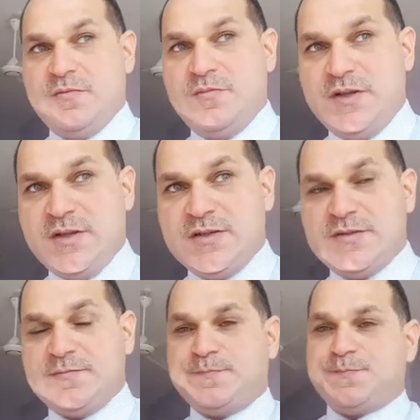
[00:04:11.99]
penis.
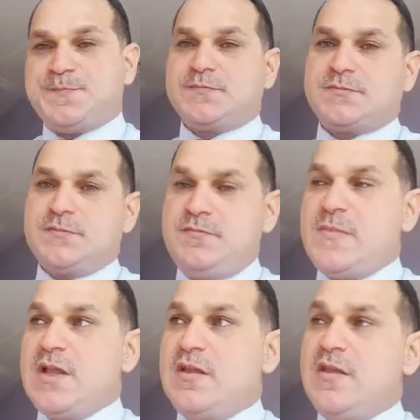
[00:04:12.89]

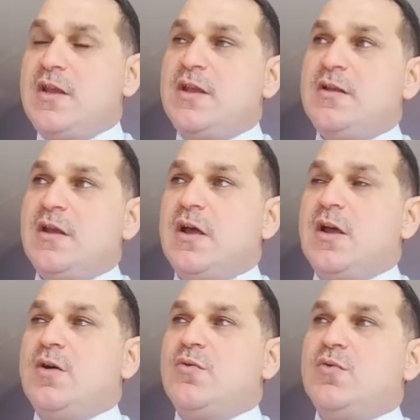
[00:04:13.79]
Then
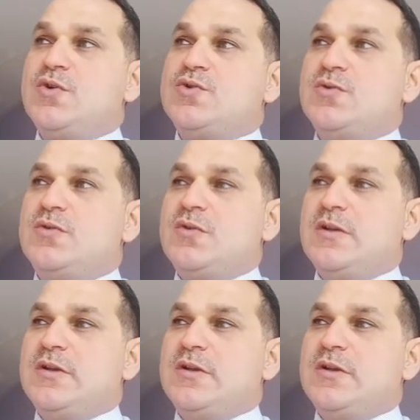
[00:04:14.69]
we should